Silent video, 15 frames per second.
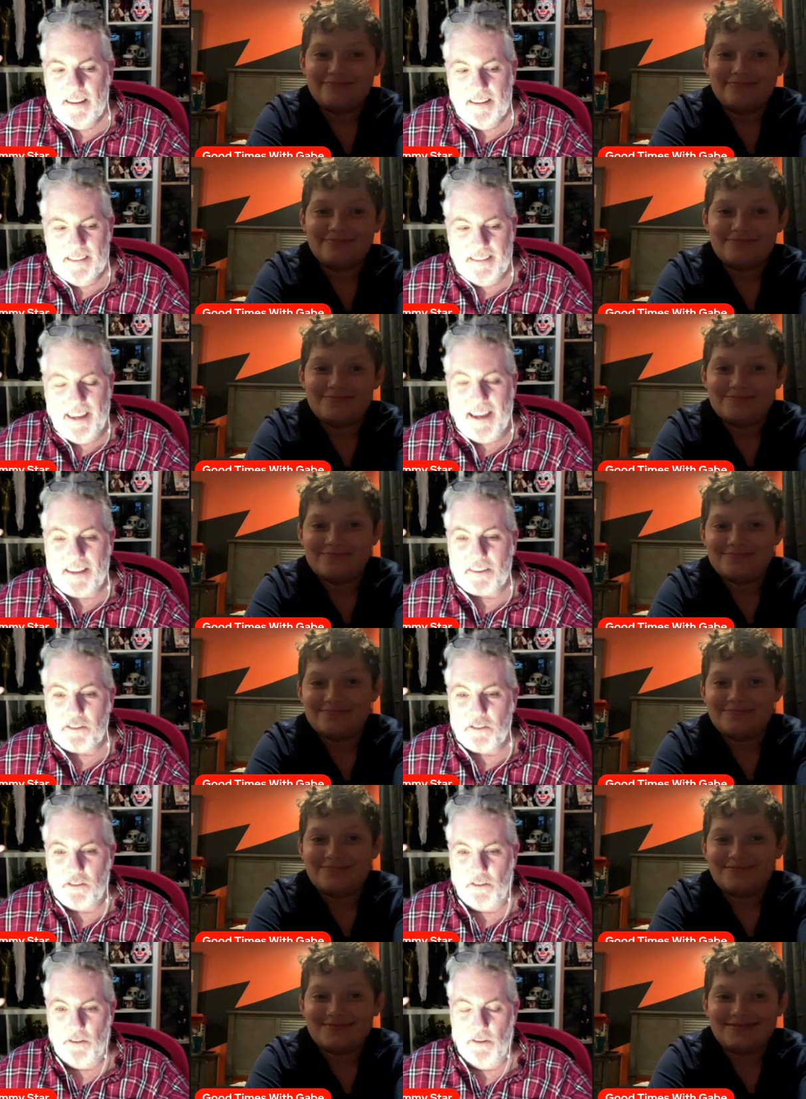
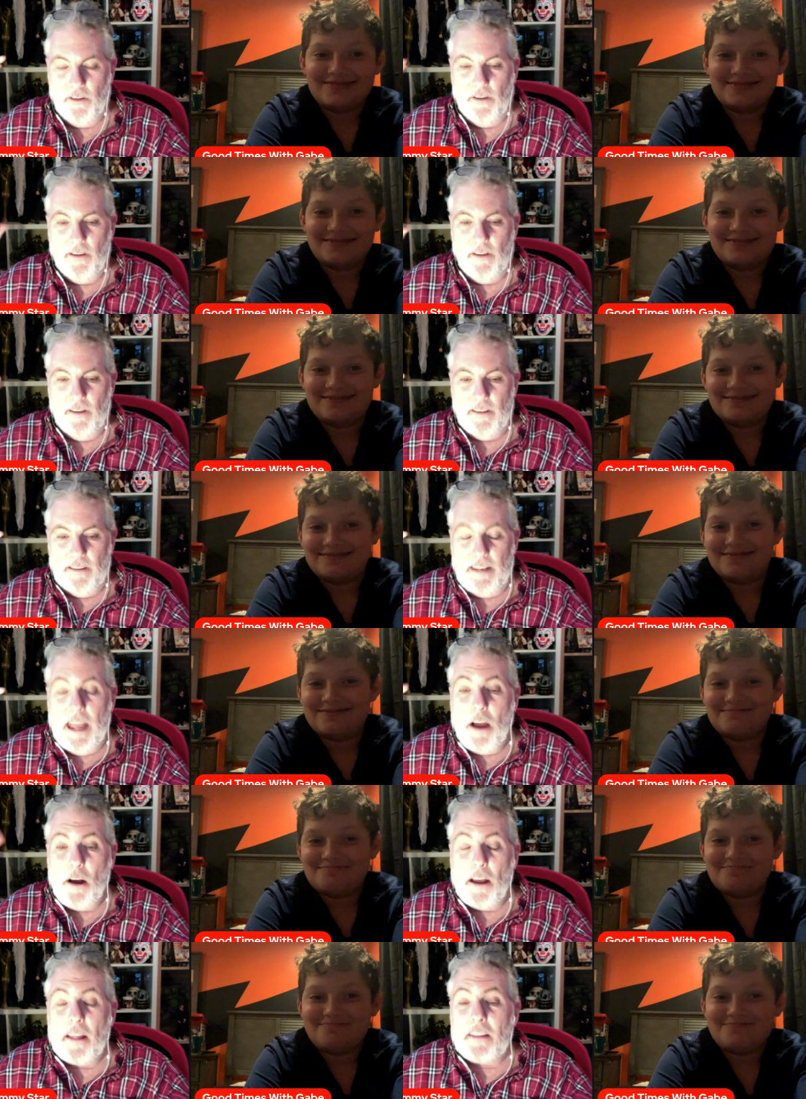Speaker 1: Yes
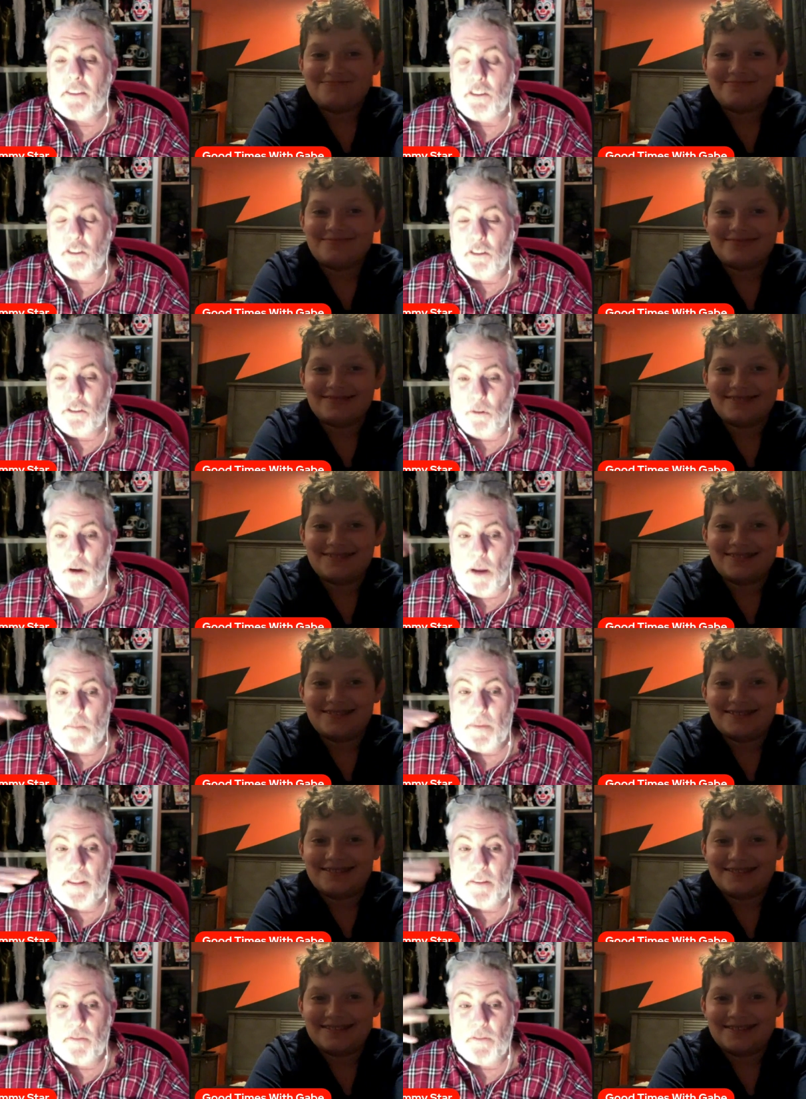now I see. So
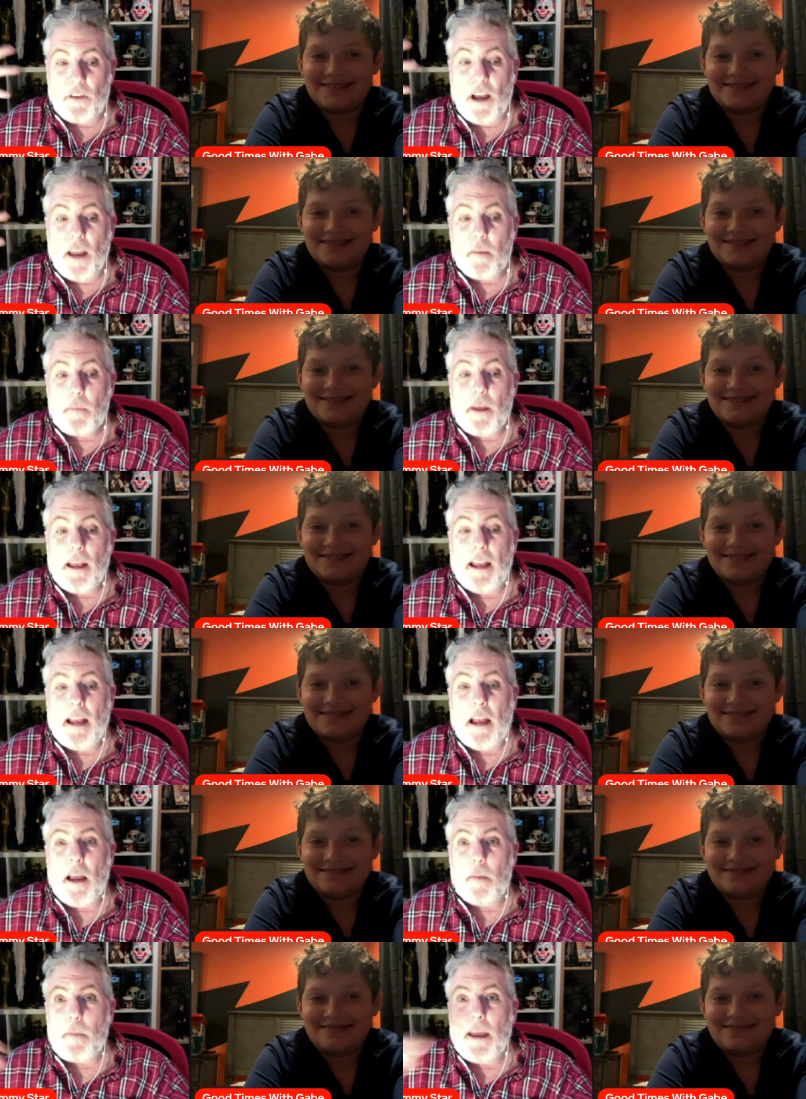I'm in the I'm uh,
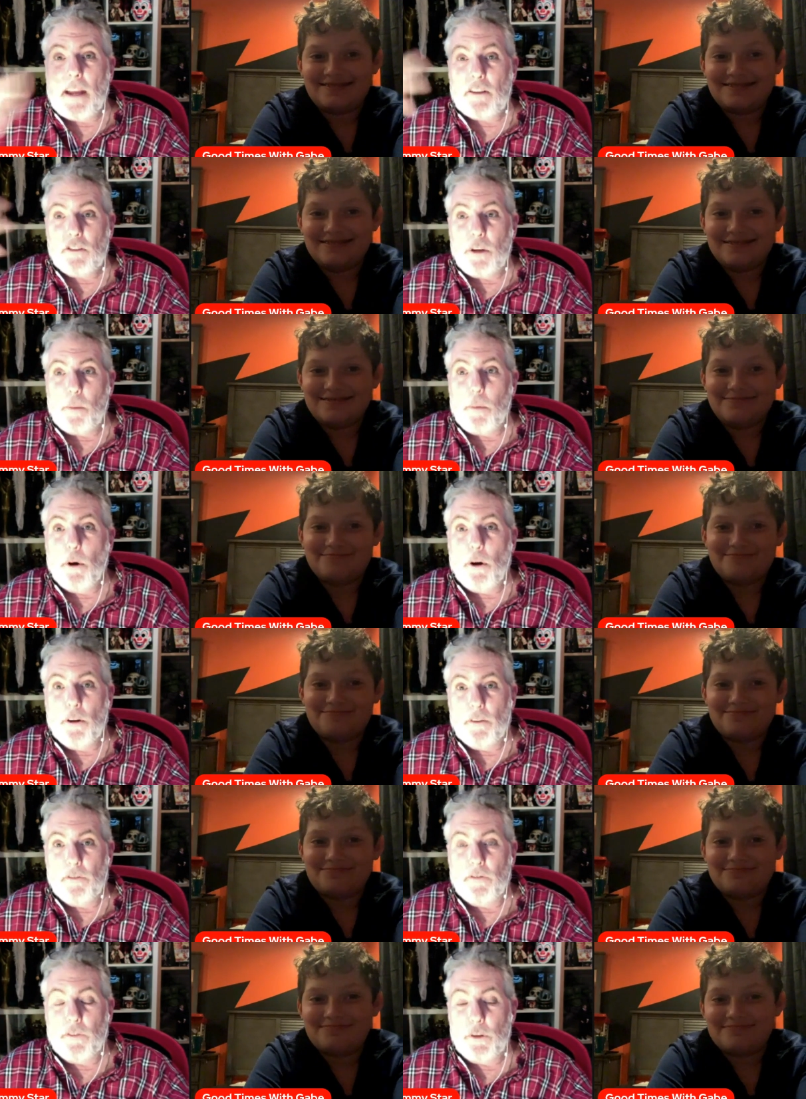I'm actually a
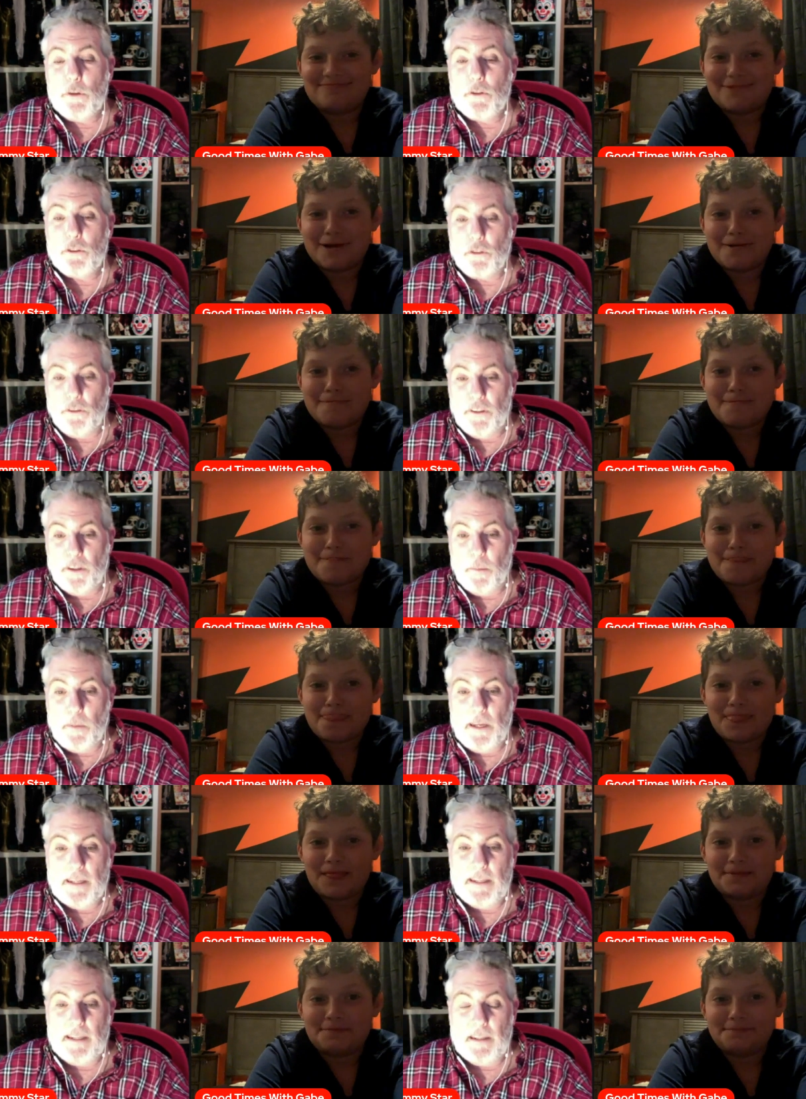part of future in the
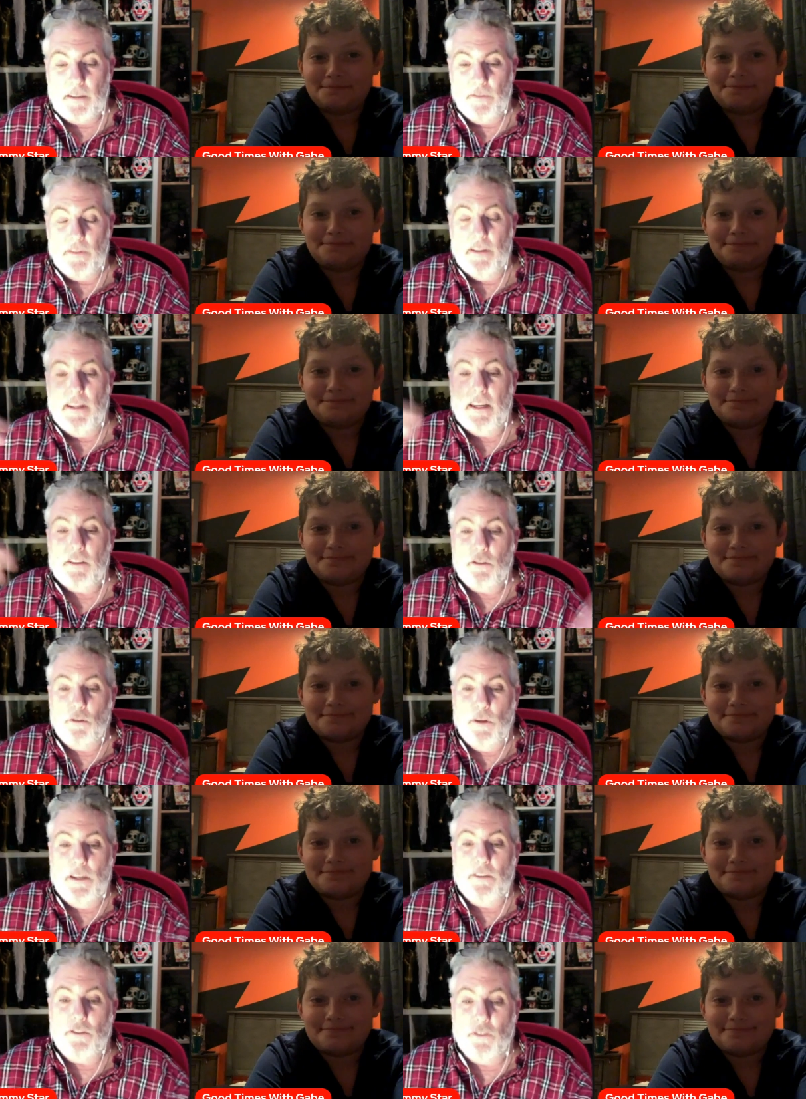making of the next
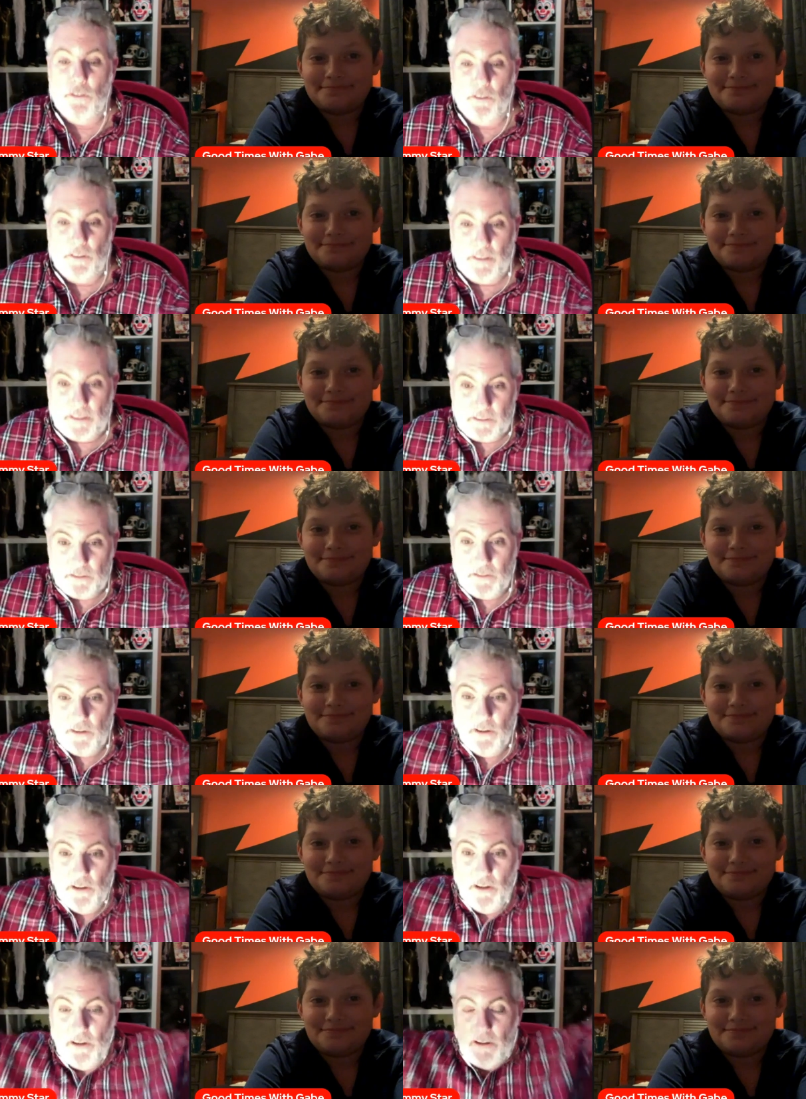great
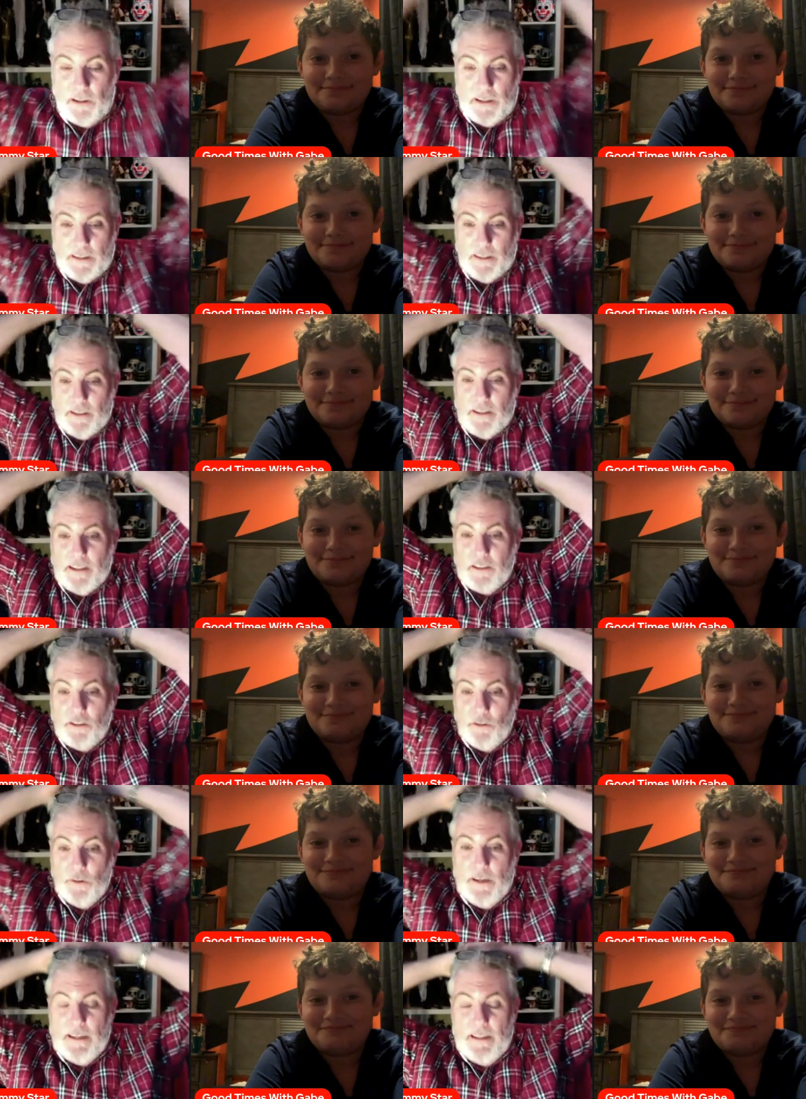journalist and the
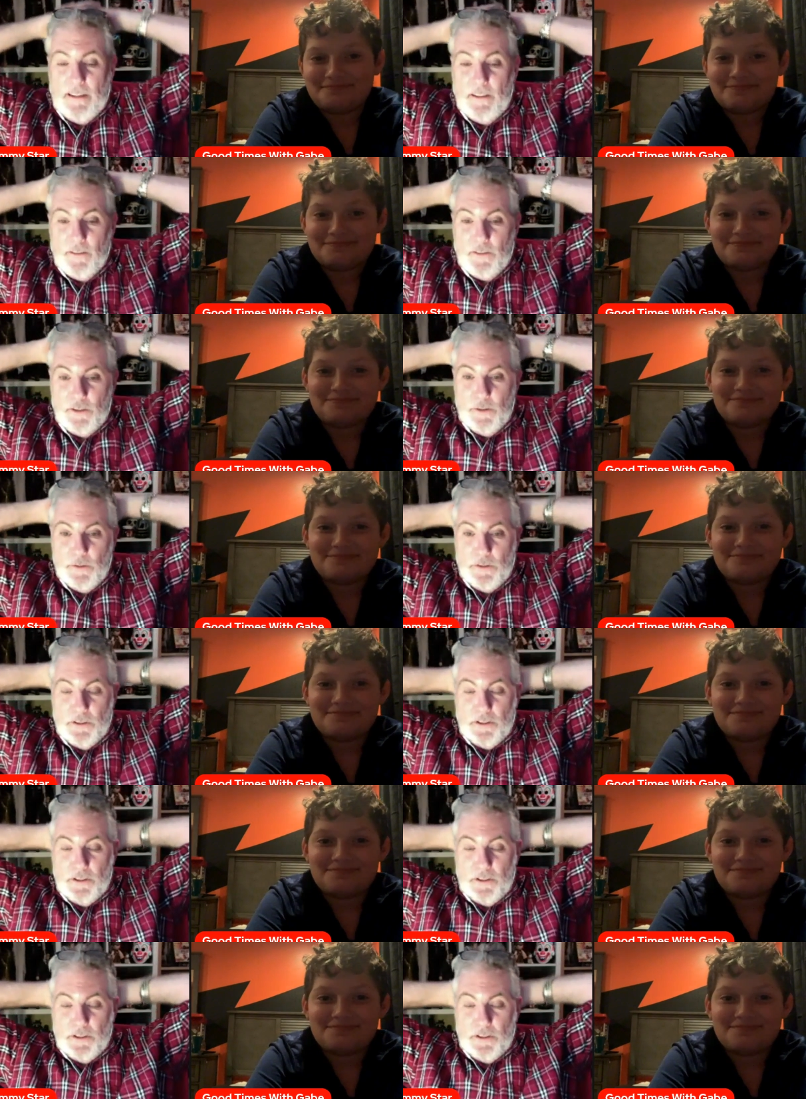next great interviewer.